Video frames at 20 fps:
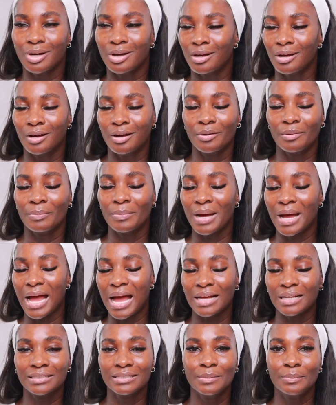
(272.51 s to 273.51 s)

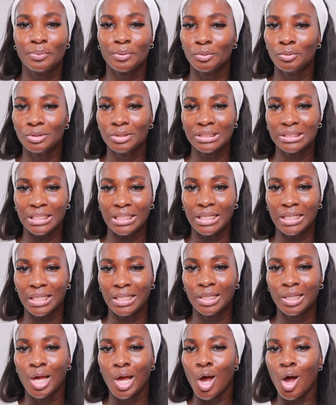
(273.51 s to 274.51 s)
acne prone
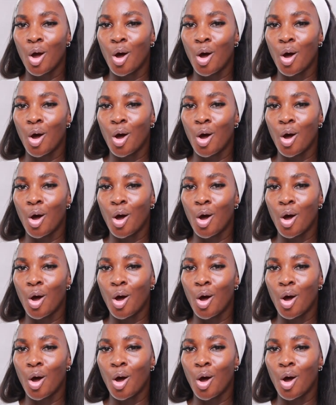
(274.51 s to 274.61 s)
skin,